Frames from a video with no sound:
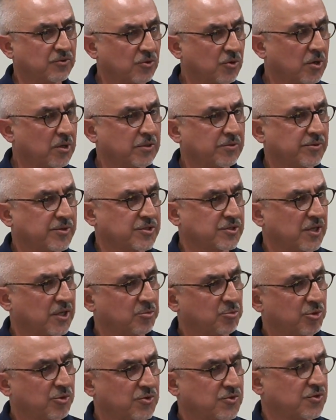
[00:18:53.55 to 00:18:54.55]
Whoever was
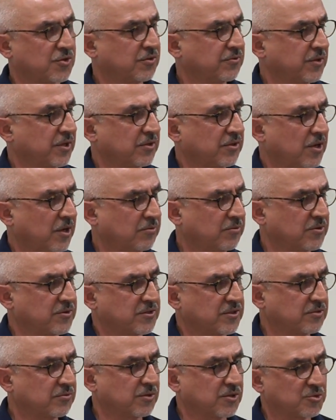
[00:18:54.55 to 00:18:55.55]
not pro-Soviet
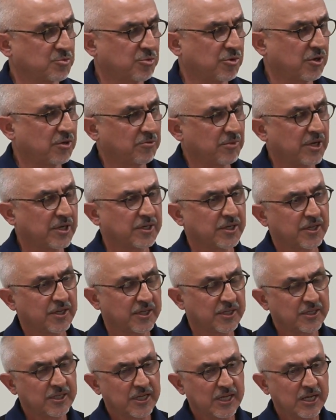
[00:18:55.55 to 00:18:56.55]
obviously was
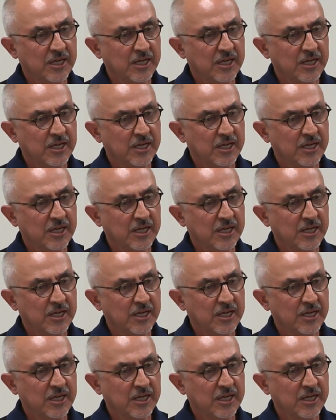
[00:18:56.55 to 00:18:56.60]
pro-American.